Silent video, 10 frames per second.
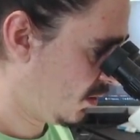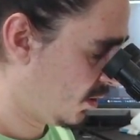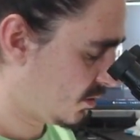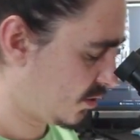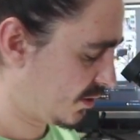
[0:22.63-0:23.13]

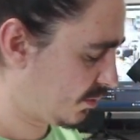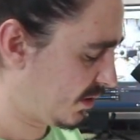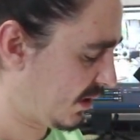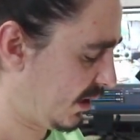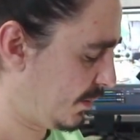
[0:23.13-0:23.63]
So this
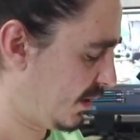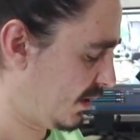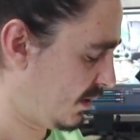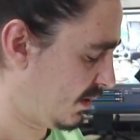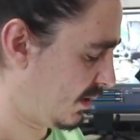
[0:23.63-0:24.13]
one came
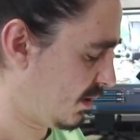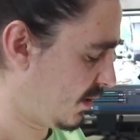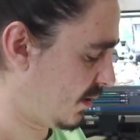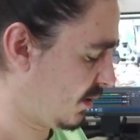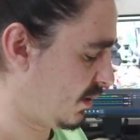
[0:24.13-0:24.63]
in
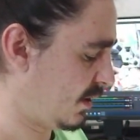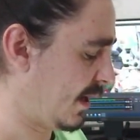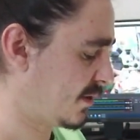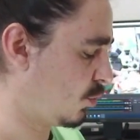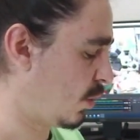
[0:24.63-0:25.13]

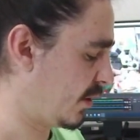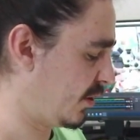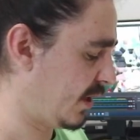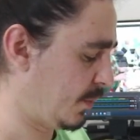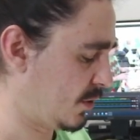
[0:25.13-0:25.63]
as a water
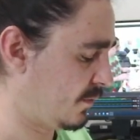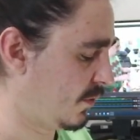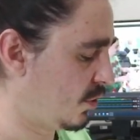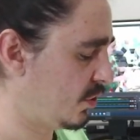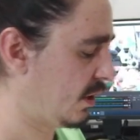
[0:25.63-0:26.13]
damaged
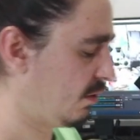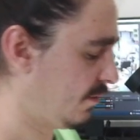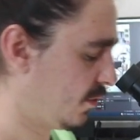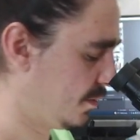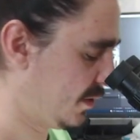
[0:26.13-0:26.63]
phone.
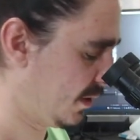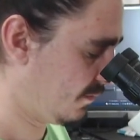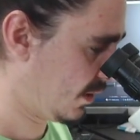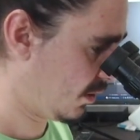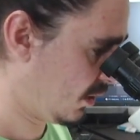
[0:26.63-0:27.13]
However, I'm seeing
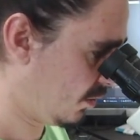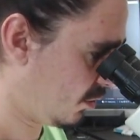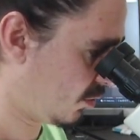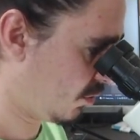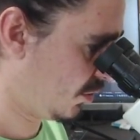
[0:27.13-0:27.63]
very
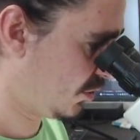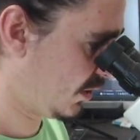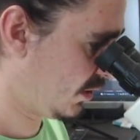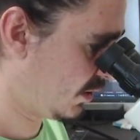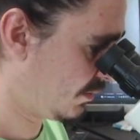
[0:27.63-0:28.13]
little
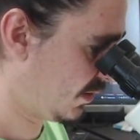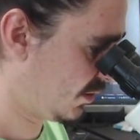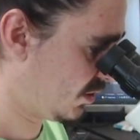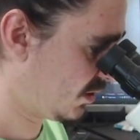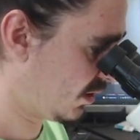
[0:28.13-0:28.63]
corrosion. I'm
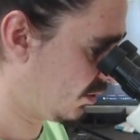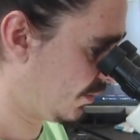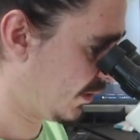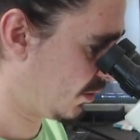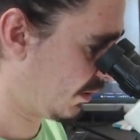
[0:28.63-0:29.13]
seeing just a little
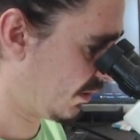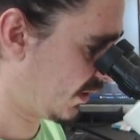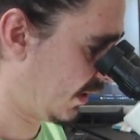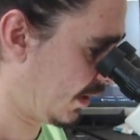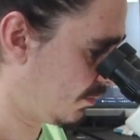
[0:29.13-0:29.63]
bit around the
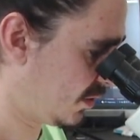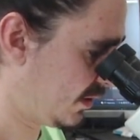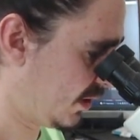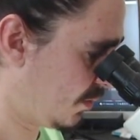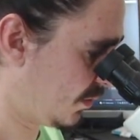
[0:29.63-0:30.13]

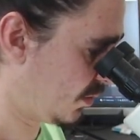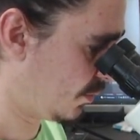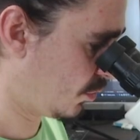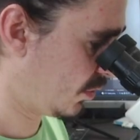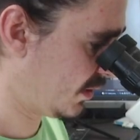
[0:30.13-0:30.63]
cameras here, but the
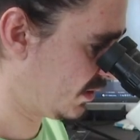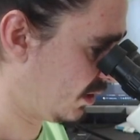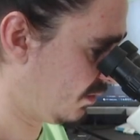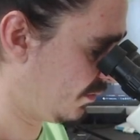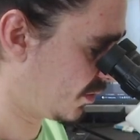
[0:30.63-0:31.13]
board
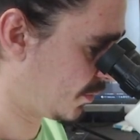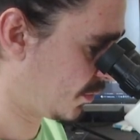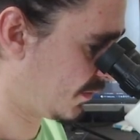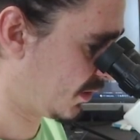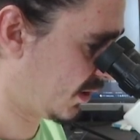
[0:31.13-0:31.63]
itself looks
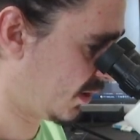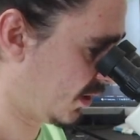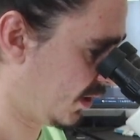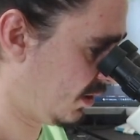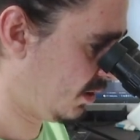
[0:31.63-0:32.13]
perfectly
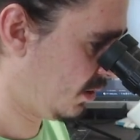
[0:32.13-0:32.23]
clean.